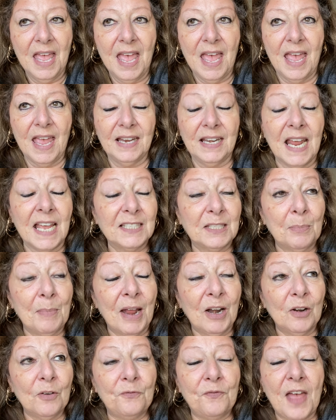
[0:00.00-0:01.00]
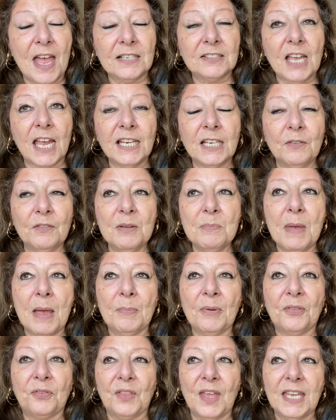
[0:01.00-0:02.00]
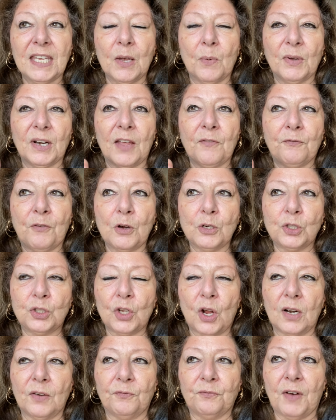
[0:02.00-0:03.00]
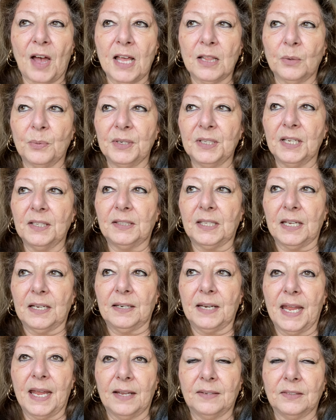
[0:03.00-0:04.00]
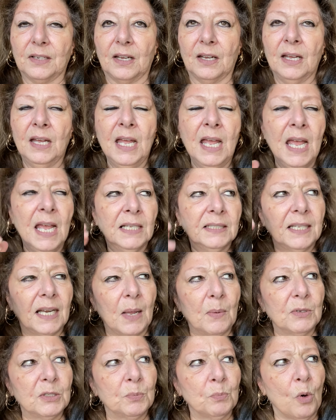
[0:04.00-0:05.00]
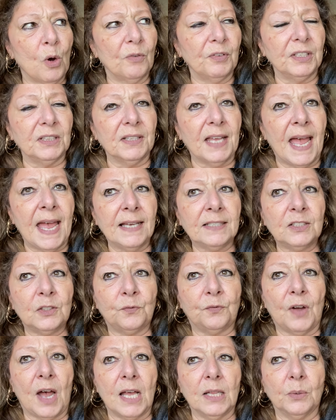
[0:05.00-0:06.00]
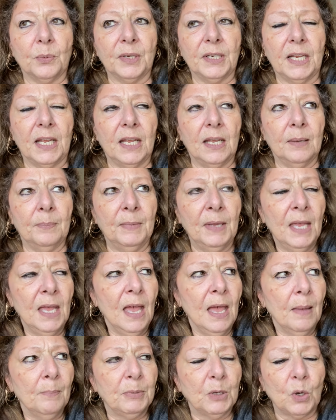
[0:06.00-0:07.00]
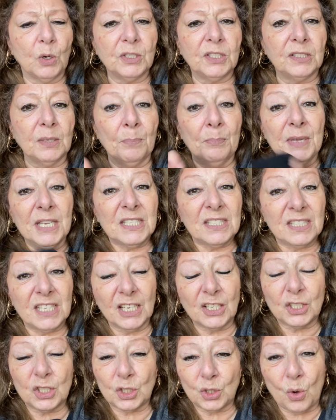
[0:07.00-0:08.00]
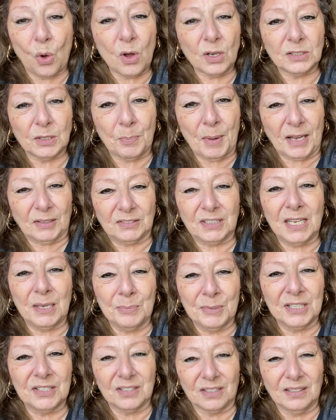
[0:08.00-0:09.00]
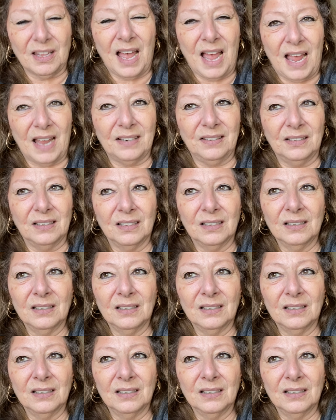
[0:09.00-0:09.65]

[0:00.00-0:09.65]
And as a matter of fact, I can remember thinking when I first started following Nithyananda that I was more relaxed following him because the mystics talked about demons a lot